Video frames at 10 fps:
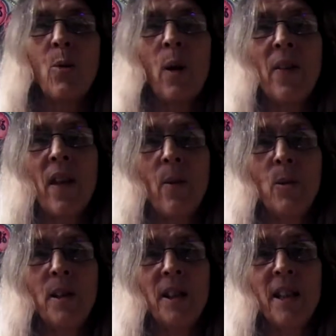one that
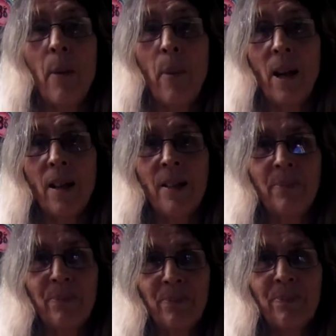would snap at her
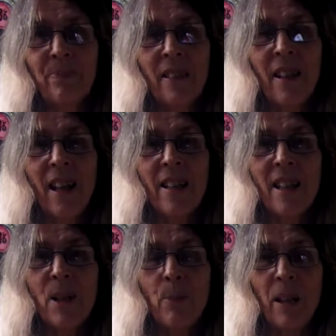at
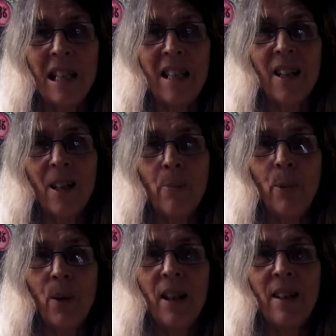this particular
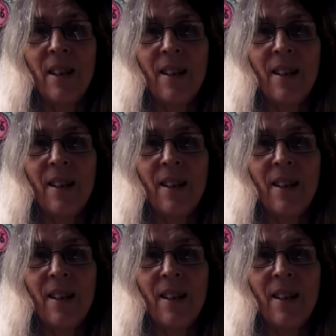point in her